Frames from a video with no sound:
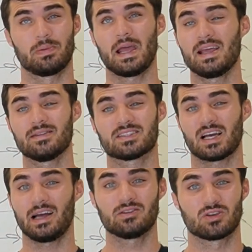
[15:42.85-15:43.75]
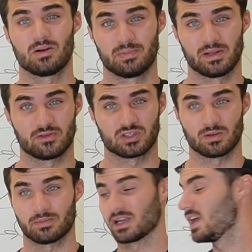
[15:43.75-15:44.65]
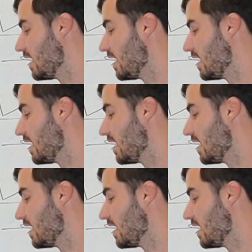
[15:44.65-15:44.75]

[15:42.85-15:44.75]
paying the title company for something.